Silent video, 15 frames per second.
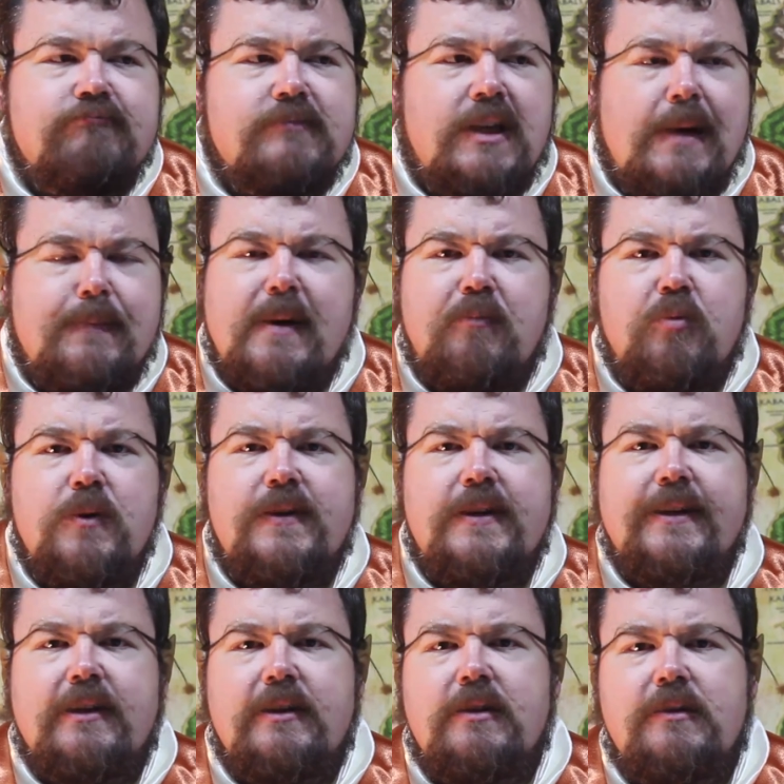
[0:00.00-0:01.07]
come up with
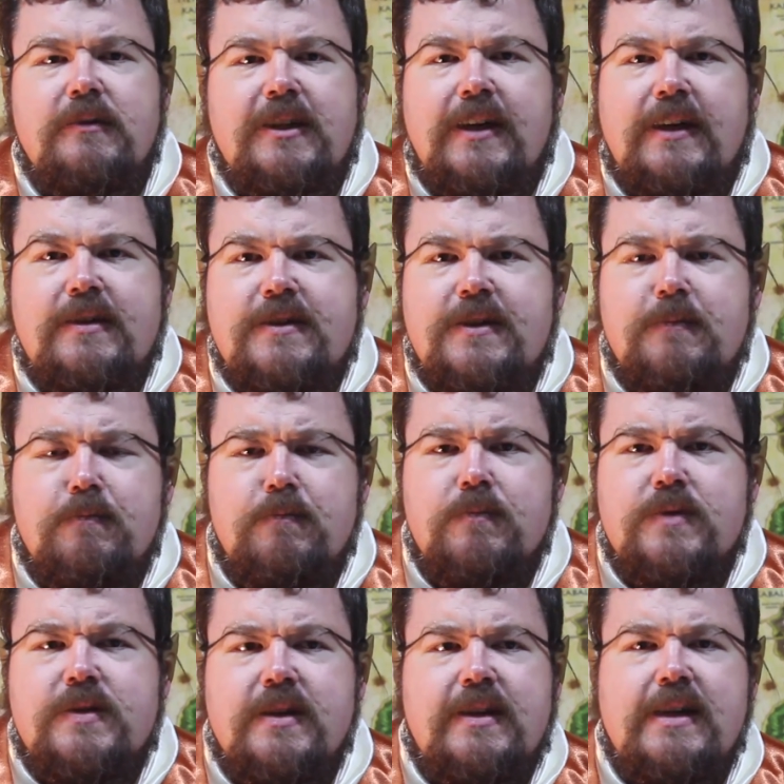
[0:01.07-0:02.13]
little
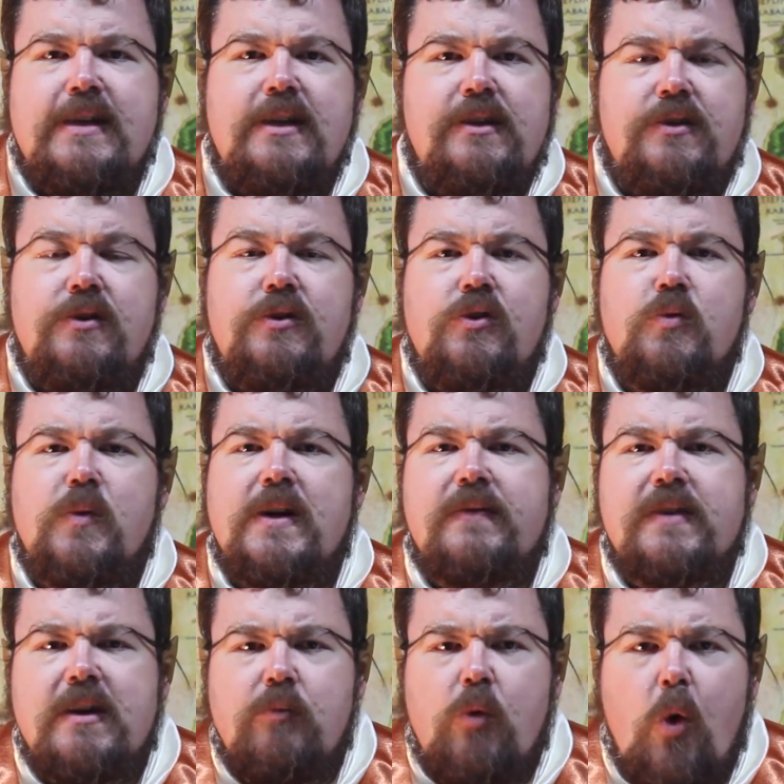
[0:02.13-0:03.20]
customs that they need to do whenever
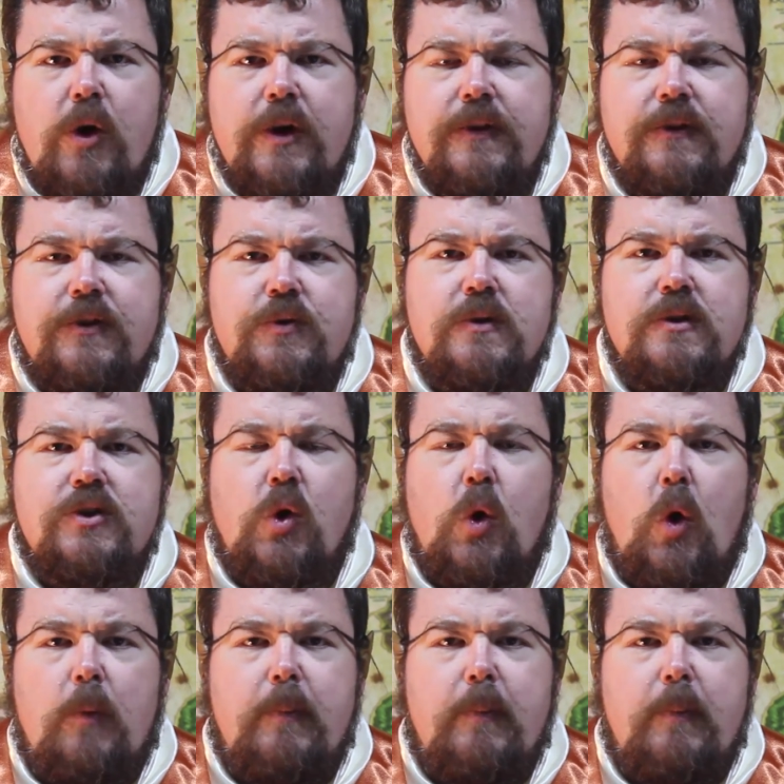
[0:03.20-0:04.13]
they walk in through a door.